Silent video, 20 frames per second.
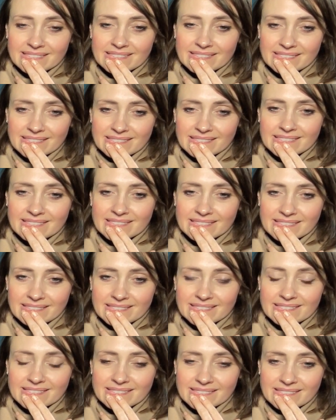
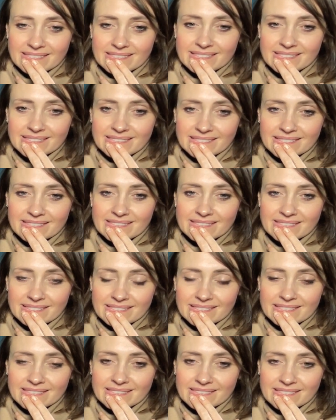
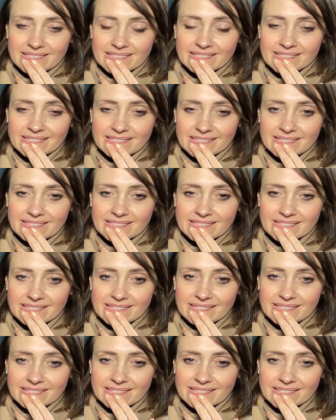
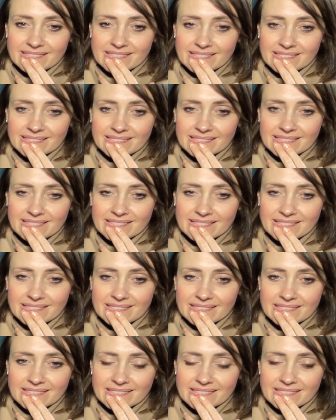
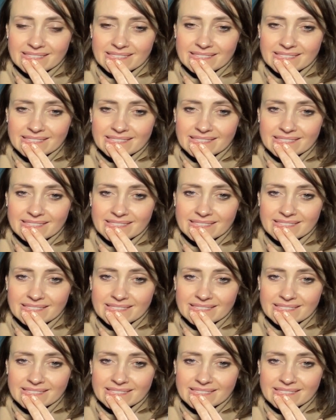(silent)